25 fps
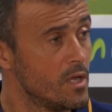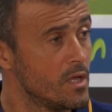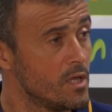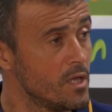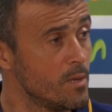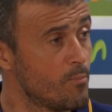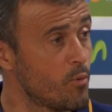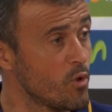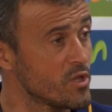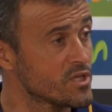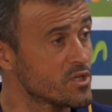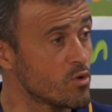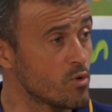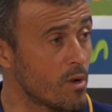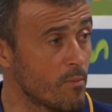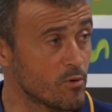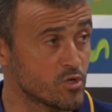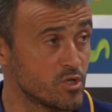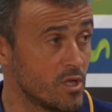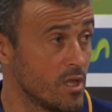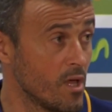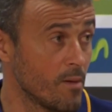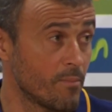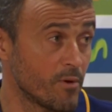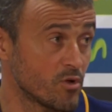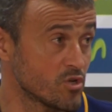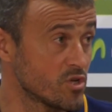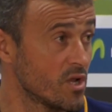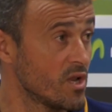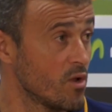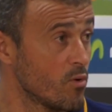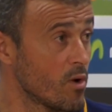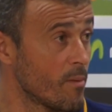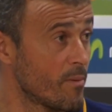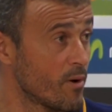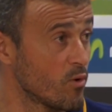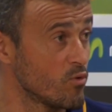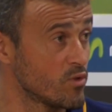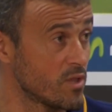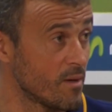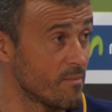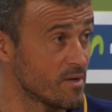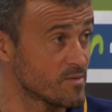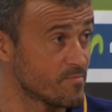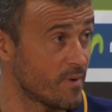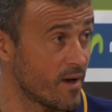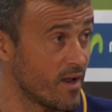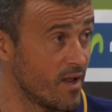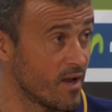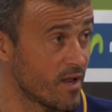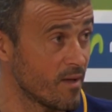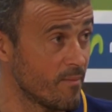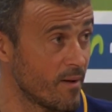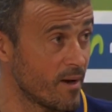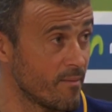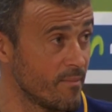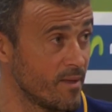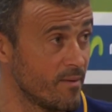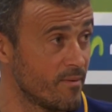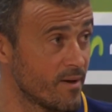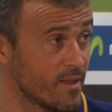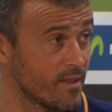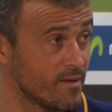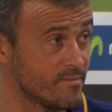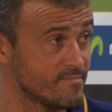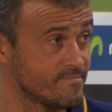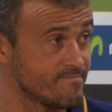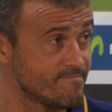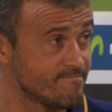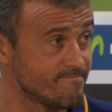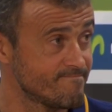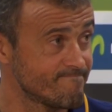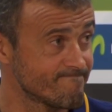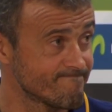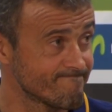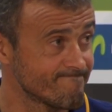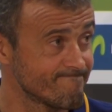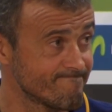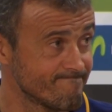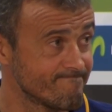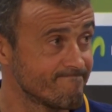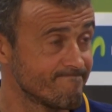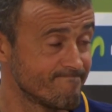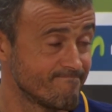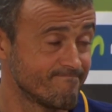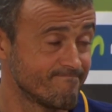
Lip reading: It could be a possibility, but I think it's a question for them,